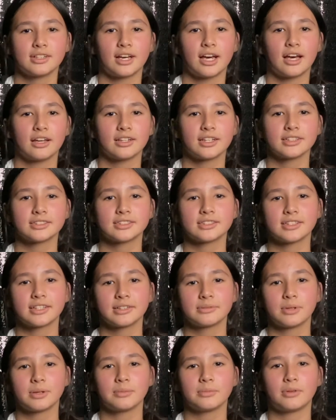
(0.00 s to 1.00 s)
I like to
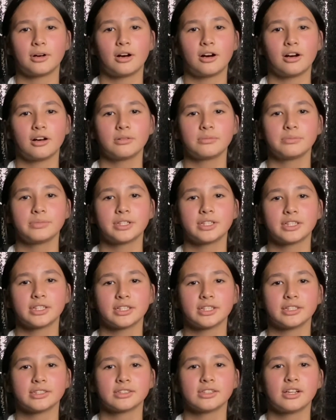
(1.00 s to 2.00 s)
thank my mom
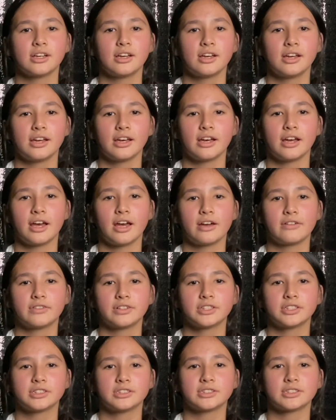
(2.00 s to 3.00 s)
because
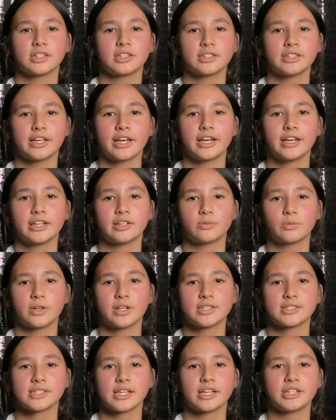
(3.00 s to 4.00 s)
every Sunday and
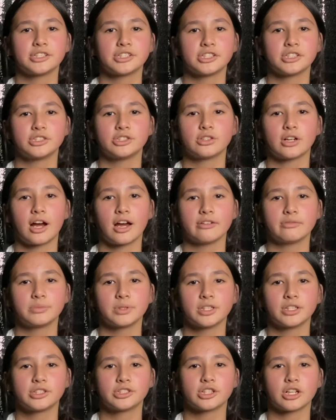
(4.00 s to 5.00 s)
Wednesday she'd drive
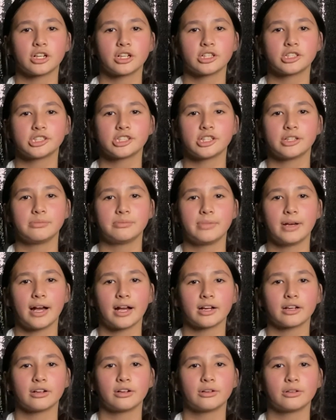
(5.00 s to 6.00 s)
me to church and
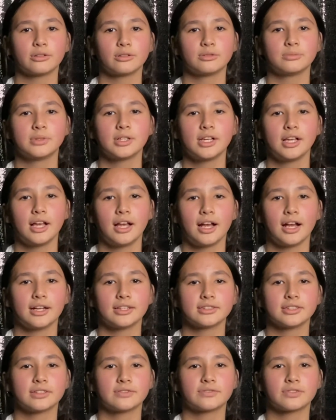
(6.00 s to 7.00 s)
back home
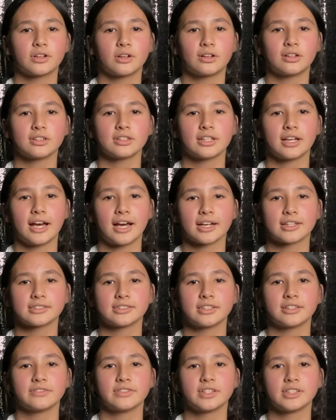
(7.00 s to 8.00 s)
and then for all the
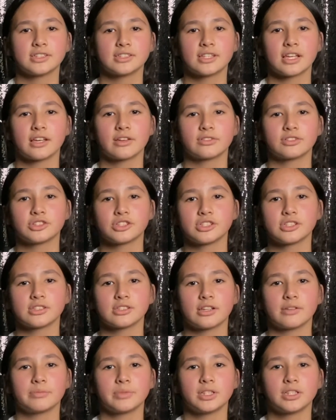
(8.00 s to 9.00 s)
activities that she's
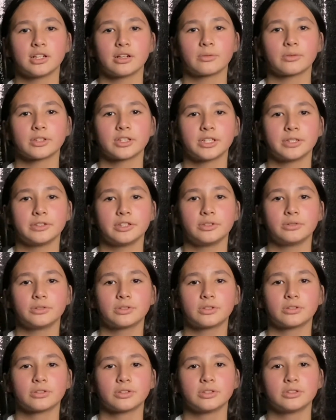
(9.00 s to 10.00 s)
let me done with the
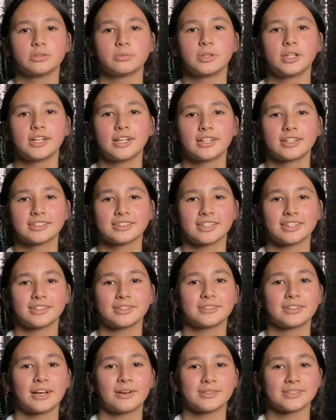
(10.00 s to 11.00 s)
youth group because I
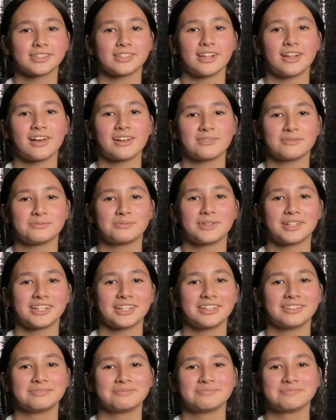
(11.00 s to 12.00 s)
know that was a lot of
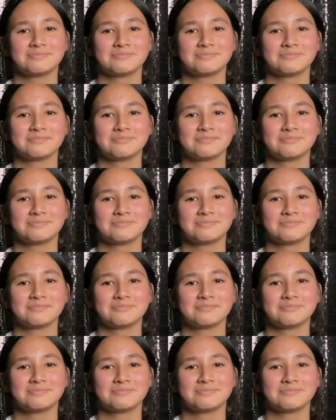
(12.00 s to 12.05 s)
money.